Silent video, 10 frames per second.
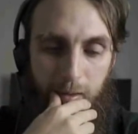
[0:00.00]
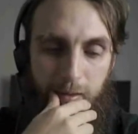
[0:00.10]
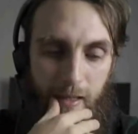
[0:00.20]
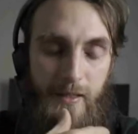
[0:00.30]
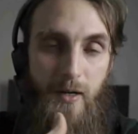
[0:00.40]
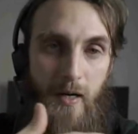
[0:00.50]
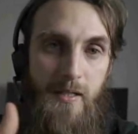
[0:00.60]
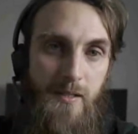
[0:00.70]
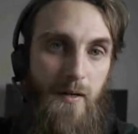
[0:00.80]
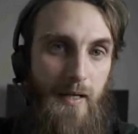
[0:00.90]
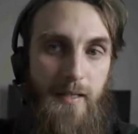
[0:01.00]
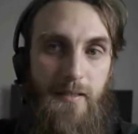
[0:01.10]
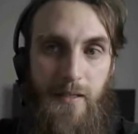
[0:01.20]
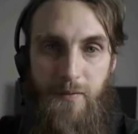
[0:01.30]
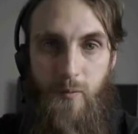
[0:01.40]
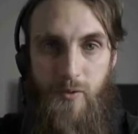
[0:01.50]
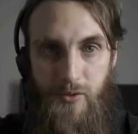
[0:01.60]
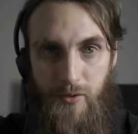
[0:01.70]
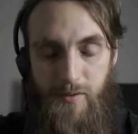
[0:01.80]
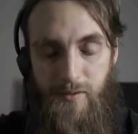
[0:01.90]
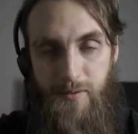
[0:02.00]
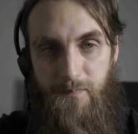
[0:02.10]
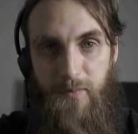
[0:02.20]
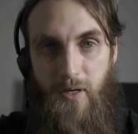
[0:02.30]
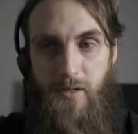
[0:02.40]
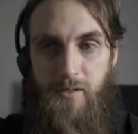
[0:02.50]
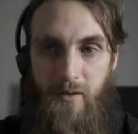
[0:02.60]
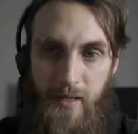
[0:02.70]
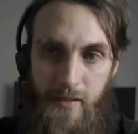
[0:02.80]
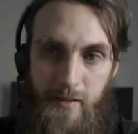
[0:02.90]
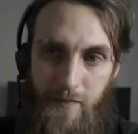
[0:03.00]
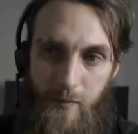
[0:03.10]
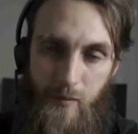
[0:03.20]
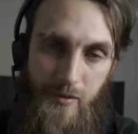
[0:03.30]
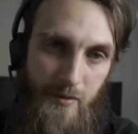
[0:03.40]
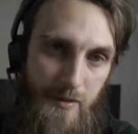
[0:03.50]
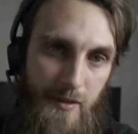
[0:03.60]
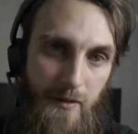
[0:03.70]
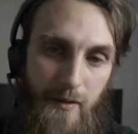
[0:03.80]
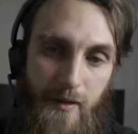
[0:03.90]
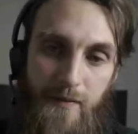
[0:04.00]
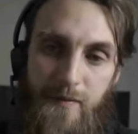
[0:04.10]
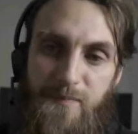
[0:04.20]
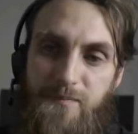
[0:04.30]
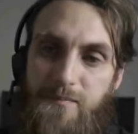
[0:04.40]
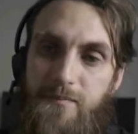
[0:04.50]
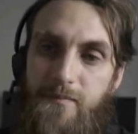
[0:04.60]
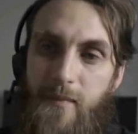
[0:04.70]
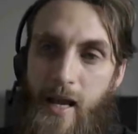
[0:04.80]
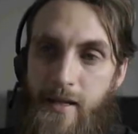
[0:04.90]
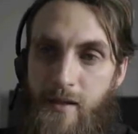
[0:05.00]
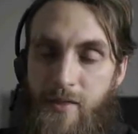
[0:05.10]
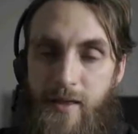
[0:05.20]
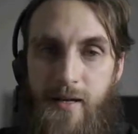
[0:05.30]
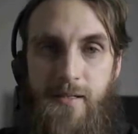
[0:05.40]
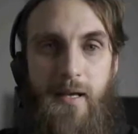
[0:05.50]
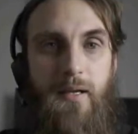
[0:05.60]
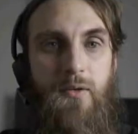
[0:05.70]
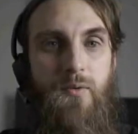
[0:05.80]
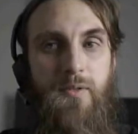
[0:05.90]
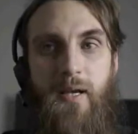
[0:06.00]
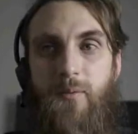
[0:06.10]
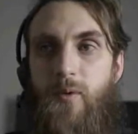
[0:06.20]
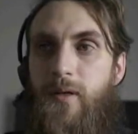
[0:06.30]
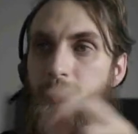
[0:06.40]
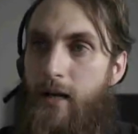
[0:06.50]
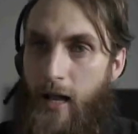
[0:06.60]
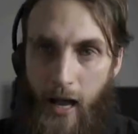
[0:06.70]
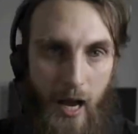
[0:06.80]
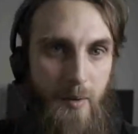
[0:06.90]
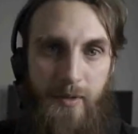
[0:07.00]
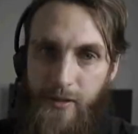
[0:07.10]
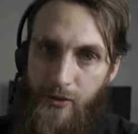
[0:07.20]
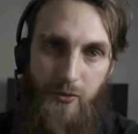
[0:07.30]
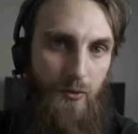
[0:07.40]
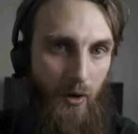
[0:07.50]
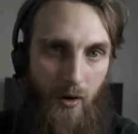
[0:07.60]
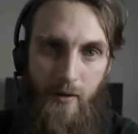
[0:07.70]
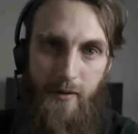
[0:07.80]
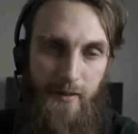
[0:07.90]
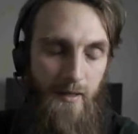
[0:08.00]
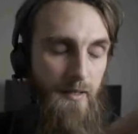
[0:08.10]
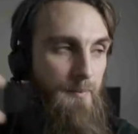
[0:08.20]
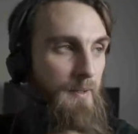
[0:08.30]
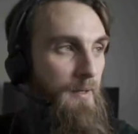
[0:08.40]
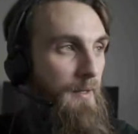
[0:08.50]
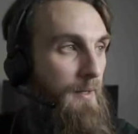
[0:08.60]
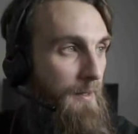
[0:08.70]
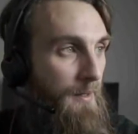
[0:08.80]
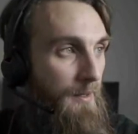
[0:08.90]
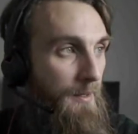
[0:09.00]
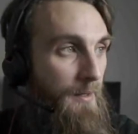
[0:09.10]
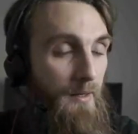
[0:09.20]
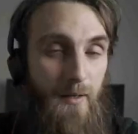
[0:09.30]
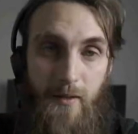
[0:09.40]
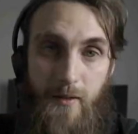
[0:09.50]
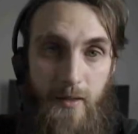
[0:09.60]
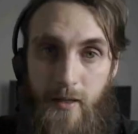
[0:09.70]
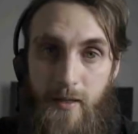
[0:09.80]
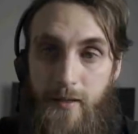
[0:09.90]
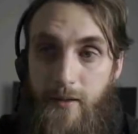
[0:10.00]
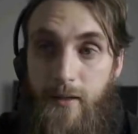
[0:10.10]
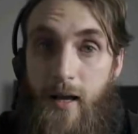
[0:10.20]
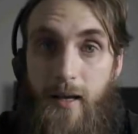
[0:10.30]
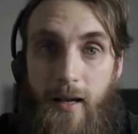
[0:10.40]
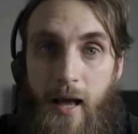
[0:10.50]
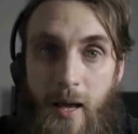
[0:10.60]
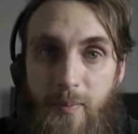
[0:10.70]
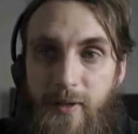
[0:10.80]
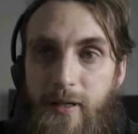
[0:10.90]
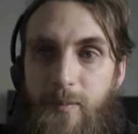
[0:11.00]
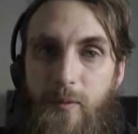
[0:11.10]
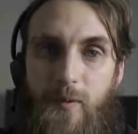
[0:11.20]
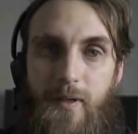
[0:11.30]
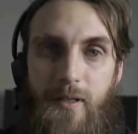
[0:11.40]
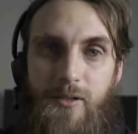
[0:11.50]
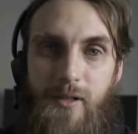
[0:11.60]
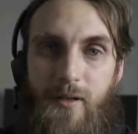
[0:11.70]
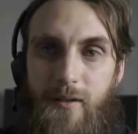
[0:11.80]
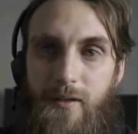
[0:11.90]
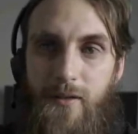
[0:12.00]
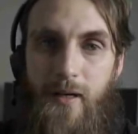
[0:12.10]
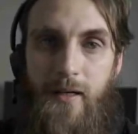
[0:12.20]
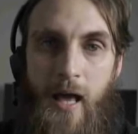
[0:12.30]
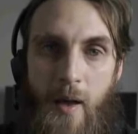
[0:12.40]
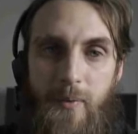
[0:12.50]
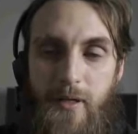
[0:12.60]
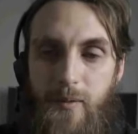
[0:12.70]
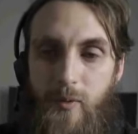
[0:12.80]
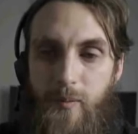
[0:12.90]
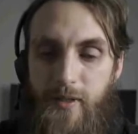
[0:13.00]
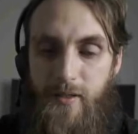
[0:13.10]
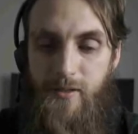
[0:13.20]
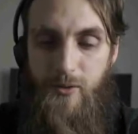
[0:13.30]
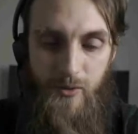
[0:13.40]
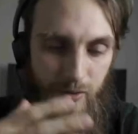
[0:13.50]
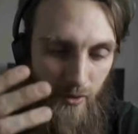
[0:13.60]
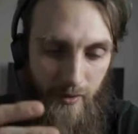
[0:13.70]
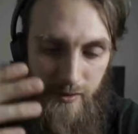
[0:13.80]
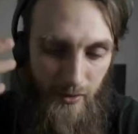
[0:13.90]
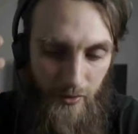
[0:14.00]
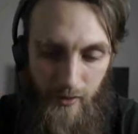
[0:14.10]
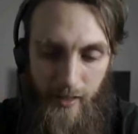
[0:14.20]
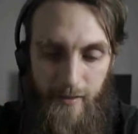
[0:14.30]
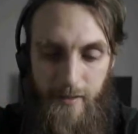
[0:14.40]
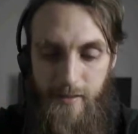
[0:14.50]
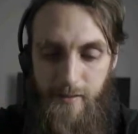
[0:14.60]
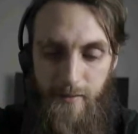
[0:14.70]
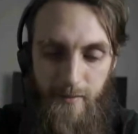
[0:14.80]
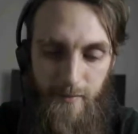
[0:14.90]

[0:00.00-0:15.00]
Then you're going to start getting different results. You're going to start getting different results in your life. And the things that you said were happening to you all the time, they're not gonna happen anymore, inshallah. They're not gonna happen anymore because you're starting to look at these